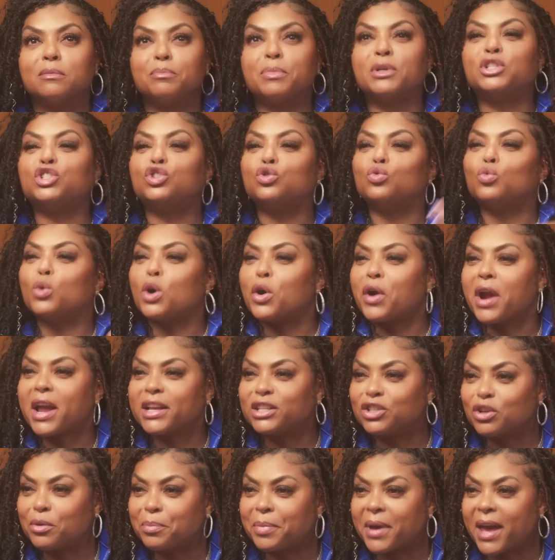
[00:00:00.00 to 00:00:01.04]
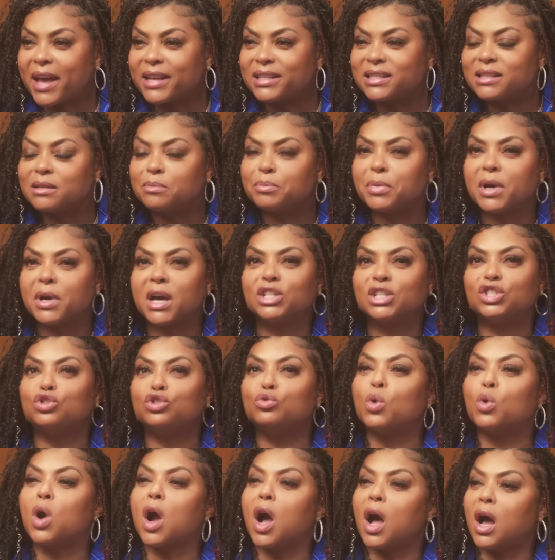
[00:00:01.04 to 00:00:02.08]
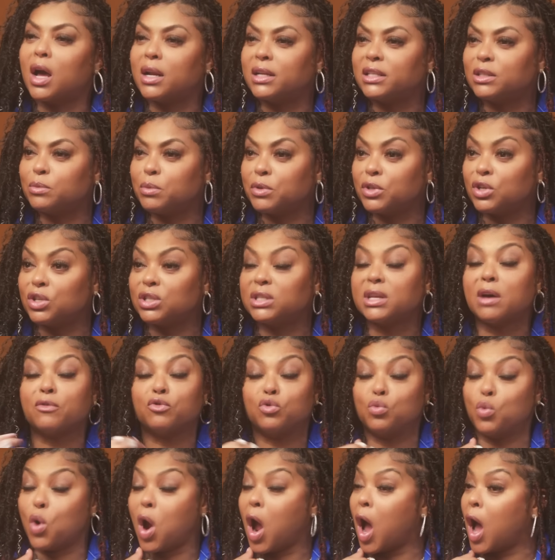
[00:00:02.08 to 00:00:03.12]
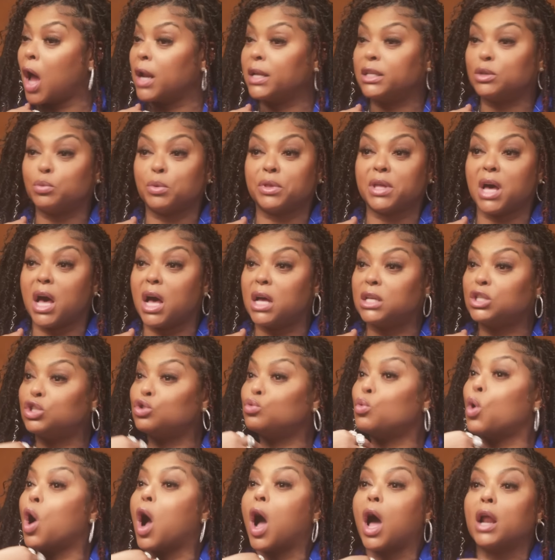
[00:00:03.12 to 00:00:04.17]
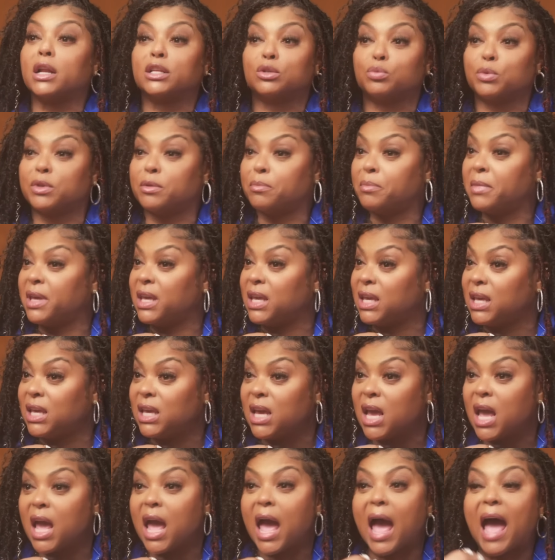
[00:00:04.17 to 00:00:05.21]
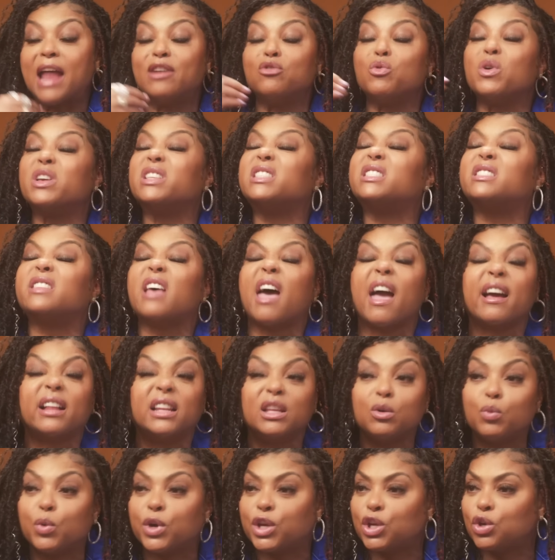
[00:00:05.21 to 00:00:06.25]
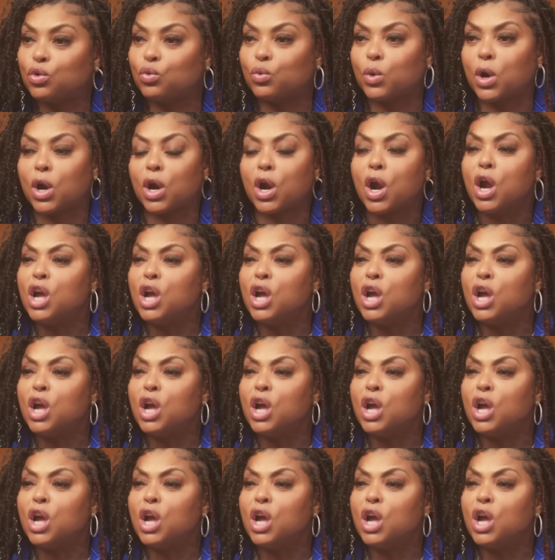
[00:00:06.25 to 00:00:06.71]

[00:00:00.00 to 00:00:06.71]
but you were at your best because you were honest with yourself. You were honest with us. You were honest with me. I knew exactly where you were,